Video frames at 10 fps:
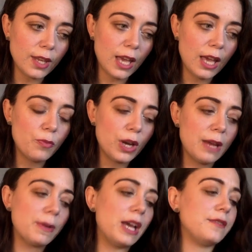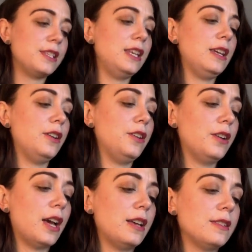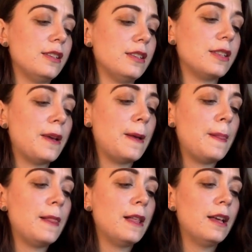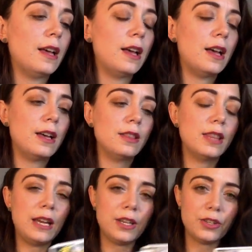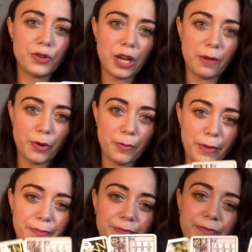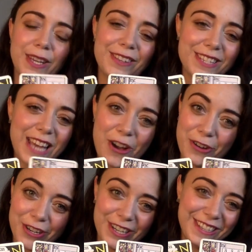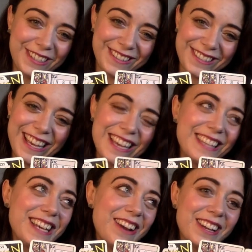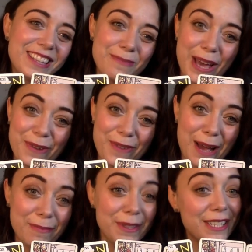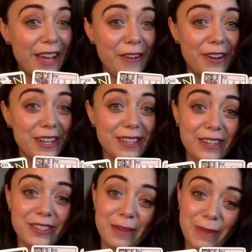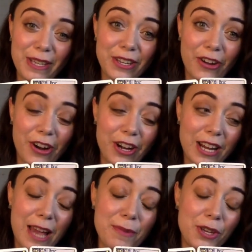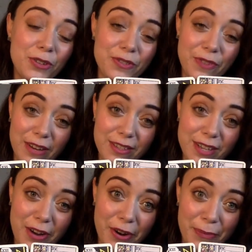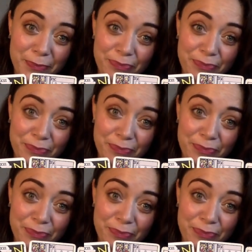And what I'm kind of seeing here, you guys, is a lightning strike moment. Now the Tower. The Tower gets a bad rap, but the Tower is actually an amazing card, and I'm a huge fan of the Tower.